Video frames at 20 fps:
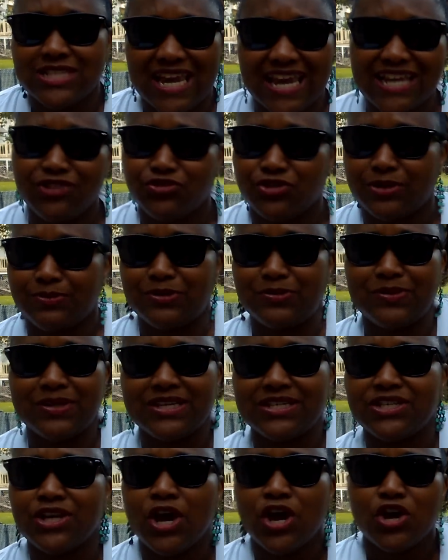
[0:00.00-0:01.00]
day trips
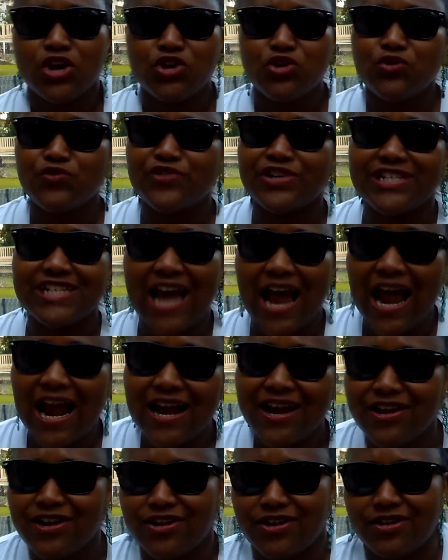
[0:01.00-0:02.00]
because you're
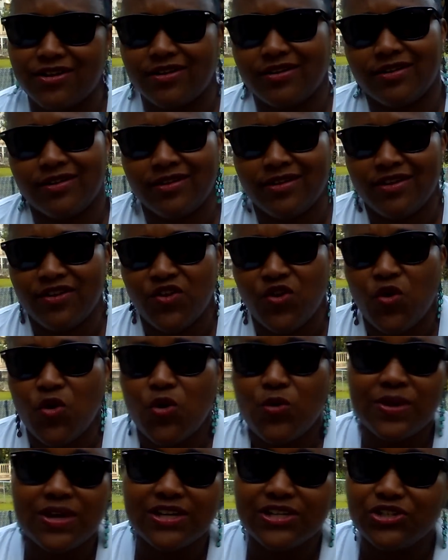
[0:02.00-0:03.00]
retired
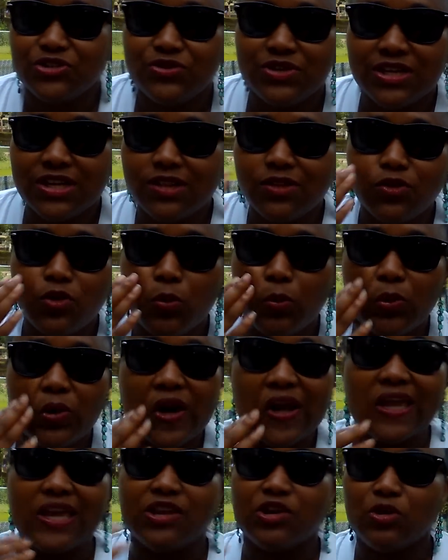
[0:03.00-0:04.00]
or because you need a little
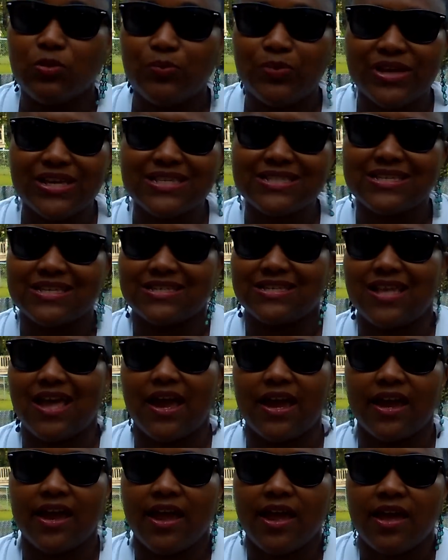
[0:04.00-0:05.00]
break in your business.
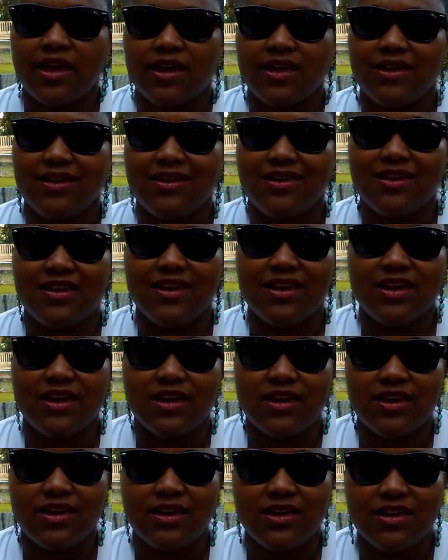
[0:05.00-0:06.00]
Like,
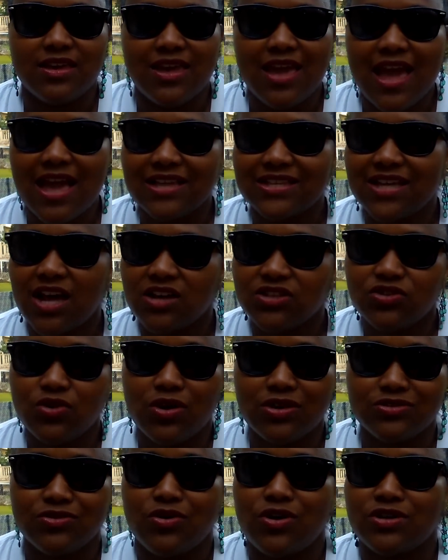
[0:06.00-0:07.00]
yes,
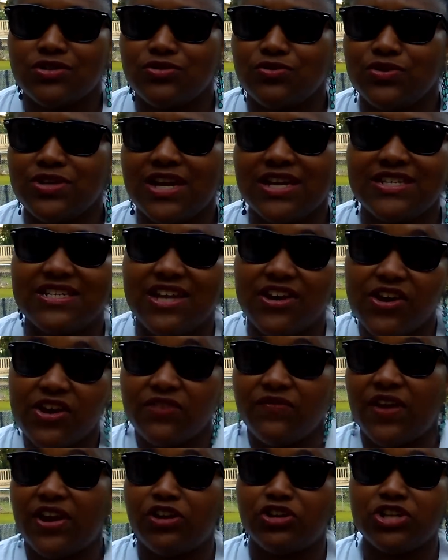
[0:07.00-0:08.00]
hustle, hustle, hustle. Yes,
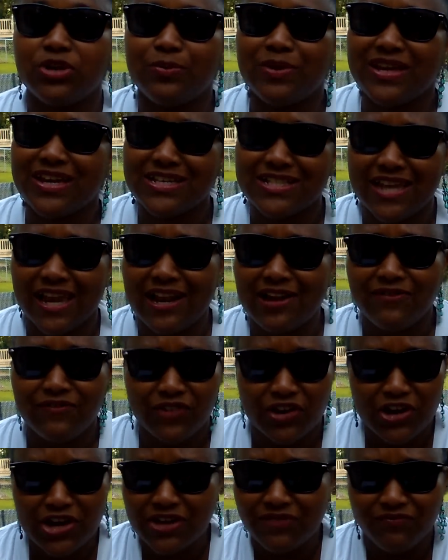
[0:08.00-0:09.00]
Gary Vaynerchuk. But guess Gary,
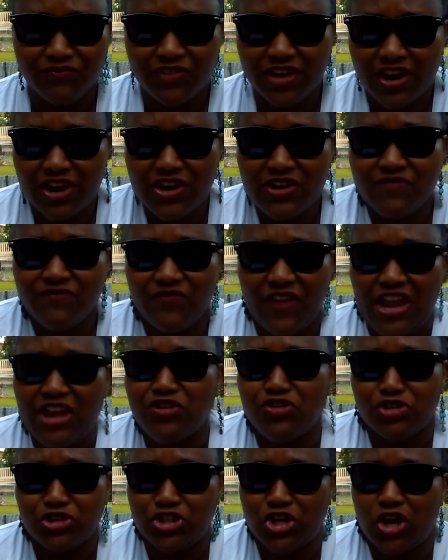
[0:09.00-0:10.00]
Gary even Gary
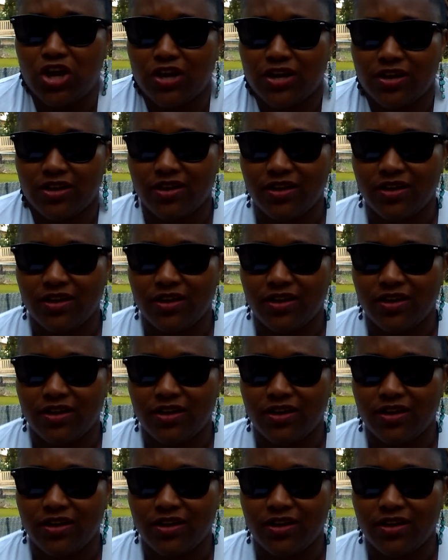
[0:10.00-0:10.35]
Vaynerchuk